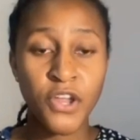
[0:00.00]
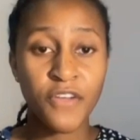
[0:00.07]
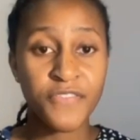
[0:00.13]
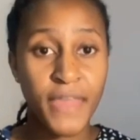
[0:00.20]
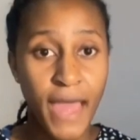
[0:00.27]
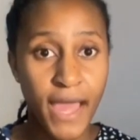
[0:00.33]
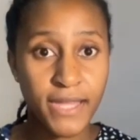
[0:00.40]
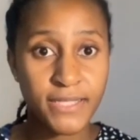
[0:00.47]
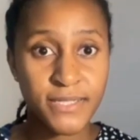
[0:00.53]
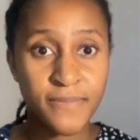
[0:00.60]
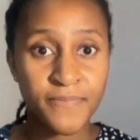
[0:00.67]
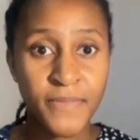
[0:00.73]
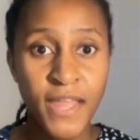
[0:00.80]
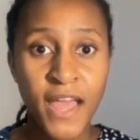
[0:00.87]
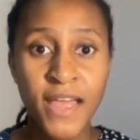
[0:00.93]
of the Act.
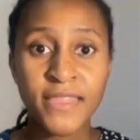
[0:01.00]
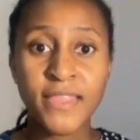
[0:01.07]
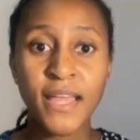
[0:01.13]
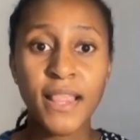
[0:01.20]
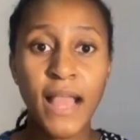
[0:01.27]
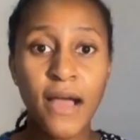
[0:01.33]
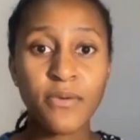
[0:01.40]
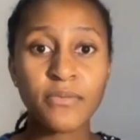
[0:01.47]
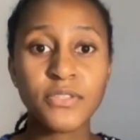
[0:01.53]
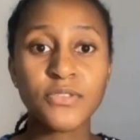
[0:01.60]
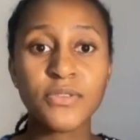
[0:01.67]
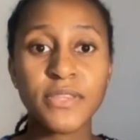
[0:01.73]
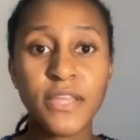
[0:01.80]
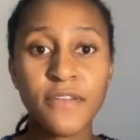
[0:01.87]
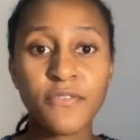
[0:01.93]
The allowance will
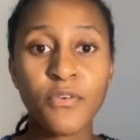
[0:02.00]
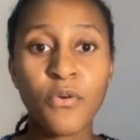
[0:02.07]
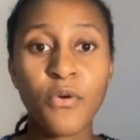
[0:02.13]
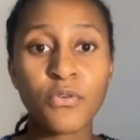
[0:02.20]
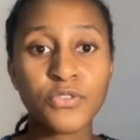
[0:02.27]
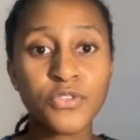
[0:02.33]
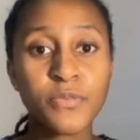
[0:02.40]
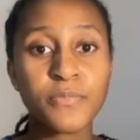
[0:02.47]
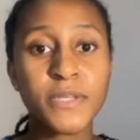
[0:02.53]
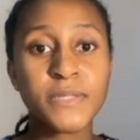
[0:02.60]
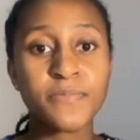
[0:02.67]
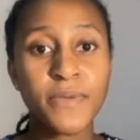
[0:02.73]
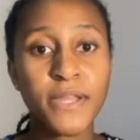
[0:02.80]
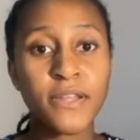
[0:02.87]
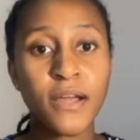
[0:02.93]
therefore also be
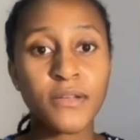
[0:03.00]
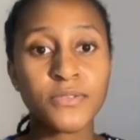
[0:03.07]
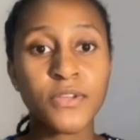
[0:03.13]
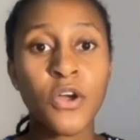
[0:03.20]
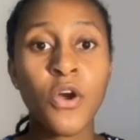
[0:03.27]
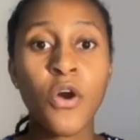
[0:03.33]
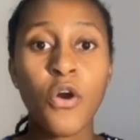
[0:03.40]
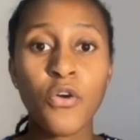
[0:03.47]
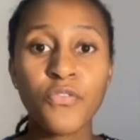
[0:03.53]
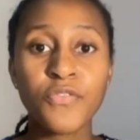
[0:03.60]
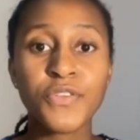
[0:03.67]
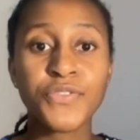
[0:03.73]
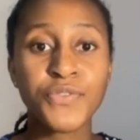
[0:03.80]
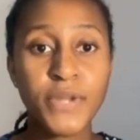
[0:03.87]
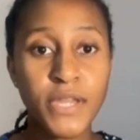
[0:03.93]
spread out over
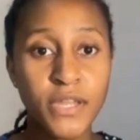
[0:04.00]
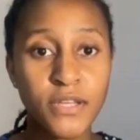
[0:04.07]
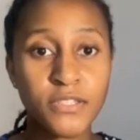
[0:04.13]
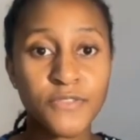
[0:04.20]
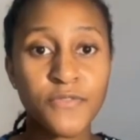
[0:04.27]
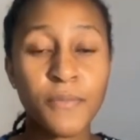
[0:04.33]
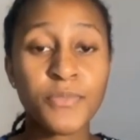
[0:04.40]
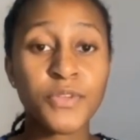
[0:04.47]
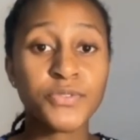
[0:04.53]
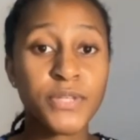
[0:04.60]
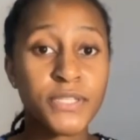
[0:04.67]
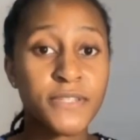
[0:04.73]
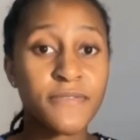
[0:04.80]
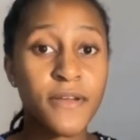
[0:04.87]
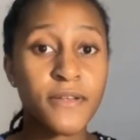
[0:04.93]
3 years from the
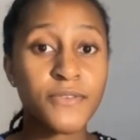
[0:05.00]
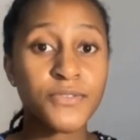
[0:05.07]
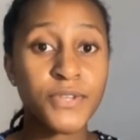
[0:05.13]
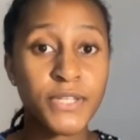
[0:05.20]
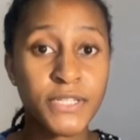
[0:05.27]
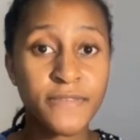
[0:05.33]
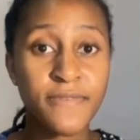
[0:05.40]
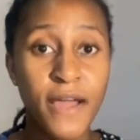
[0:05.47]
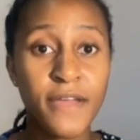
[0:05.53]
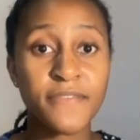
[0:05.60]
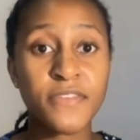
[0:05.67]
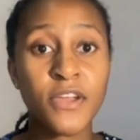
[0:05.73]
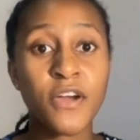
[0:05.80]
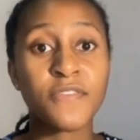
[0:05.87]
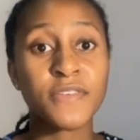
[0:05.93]
2025
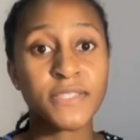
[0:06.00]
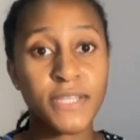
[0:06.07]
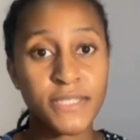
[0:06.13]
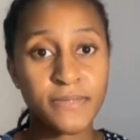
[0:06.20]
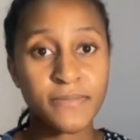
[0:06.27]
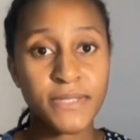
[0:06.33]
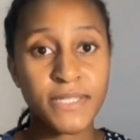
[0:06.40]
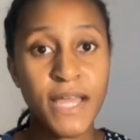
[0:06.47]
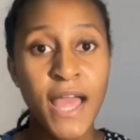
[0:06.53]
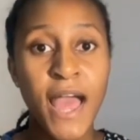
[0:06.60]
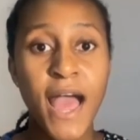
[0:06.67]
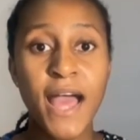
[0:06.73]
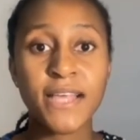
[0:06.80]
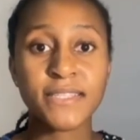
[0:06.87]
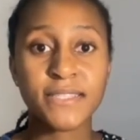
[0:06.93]
year of assessment,
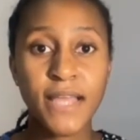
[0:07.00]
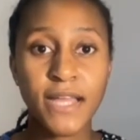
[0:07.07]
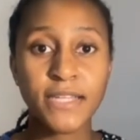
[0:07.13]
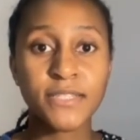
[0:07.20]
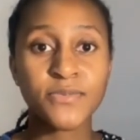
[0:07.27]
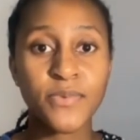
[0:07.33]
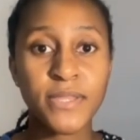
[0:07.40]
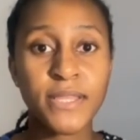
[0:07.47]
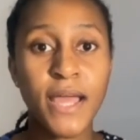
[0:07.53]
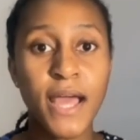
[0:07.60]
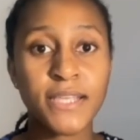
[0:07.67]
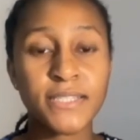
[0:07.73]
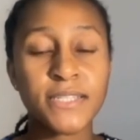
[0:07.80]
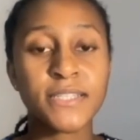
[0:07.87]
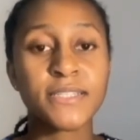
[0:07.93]
as that is when the
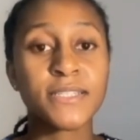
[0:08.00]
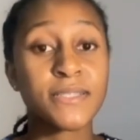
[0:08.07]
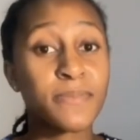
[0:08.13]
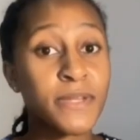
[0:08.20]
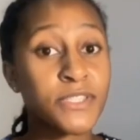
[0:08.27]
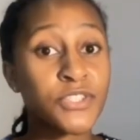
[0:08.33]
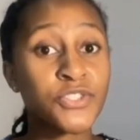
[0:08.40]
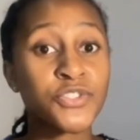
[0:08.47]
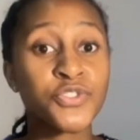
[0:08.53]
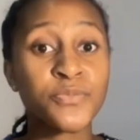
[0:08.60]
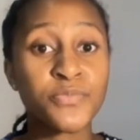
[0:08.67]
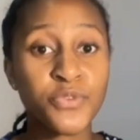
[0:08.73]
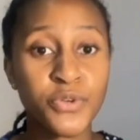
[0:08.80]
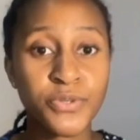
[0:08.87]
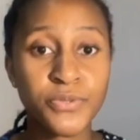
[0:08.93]
asset is expected to
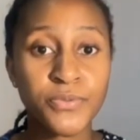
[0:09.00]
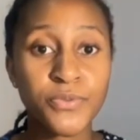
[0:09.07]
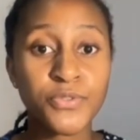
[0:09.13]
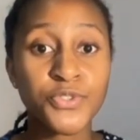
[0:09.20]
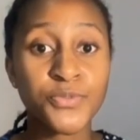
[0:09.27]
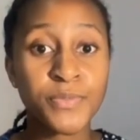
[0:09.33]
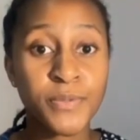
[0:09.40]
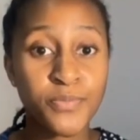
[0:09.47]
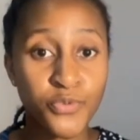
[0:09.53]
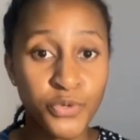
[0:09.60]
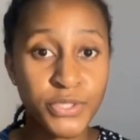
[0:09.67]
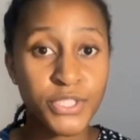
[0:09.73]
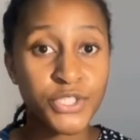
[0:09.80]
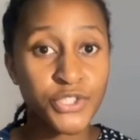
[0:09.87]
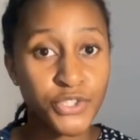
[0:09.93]
be
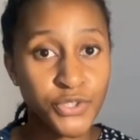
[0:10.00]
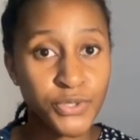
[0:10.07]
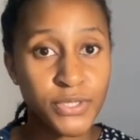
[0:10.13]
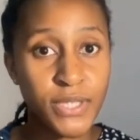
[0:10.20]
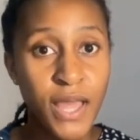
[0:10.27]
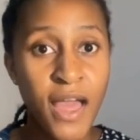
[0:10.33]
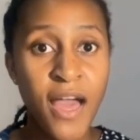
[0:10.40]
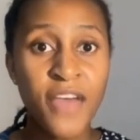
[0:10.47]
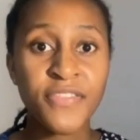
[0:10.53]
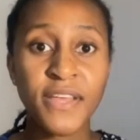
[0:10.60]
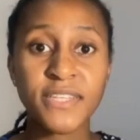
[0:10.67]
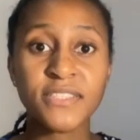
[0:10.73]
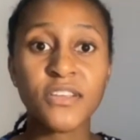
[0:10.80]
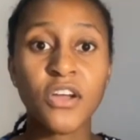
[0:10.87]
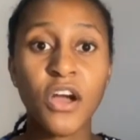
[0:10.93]
brought into use. Thus,
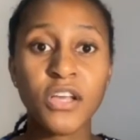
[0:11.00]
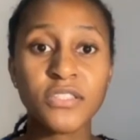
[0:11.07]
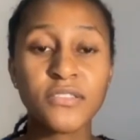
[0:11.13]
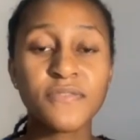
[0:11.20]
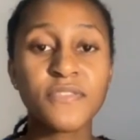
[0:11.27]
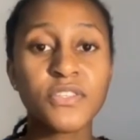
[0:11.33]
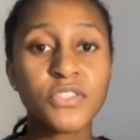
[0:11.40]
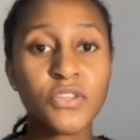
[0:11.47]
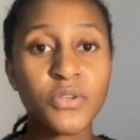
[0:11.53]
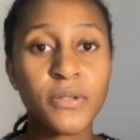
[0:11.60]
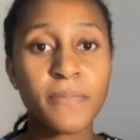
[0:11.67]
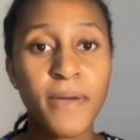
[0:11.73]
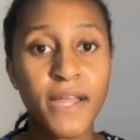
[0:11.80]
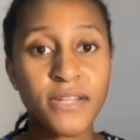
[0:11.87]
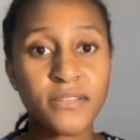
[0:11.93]
the cost of the solar
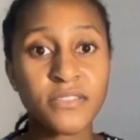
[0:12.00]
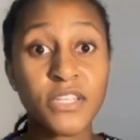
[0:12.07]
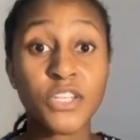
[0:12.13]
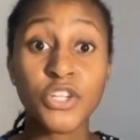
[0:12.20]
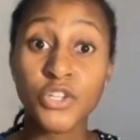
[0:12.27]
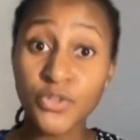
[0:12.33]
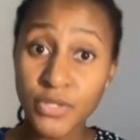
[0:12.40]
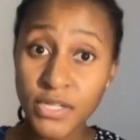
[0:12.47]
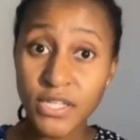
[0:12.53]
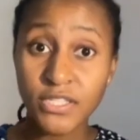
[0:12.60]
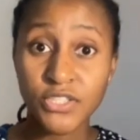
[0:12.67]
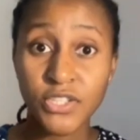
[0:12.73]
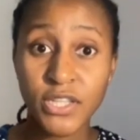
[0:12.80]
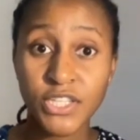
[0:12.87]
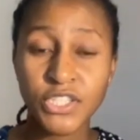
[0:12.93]
panels, including
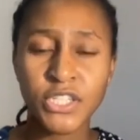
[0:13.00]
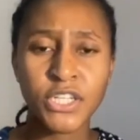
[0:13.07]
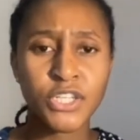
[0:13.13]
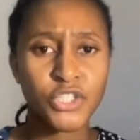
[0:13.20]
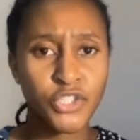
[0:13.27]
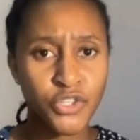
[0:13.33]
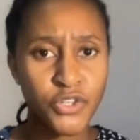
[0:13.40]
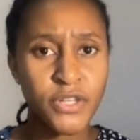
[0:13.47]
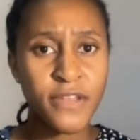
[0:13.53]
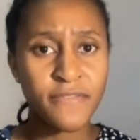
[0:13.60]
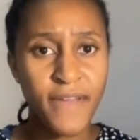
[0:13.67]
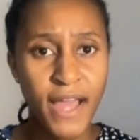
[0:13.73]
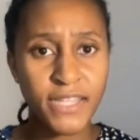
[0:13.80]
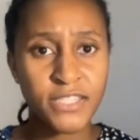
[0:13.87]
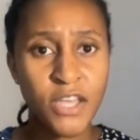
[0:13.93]
installation and excluding
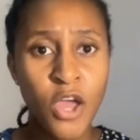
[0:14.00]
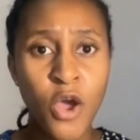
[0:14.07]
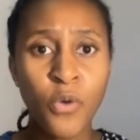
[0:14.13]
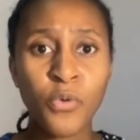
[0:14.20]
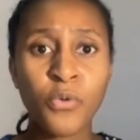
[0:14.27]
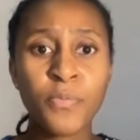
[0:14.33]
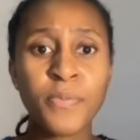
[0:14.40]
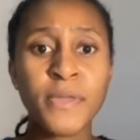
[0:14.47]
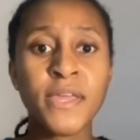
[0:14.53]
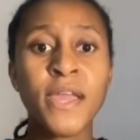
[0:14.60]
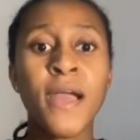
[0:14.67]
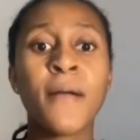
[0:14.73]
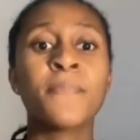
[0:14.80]
that, will be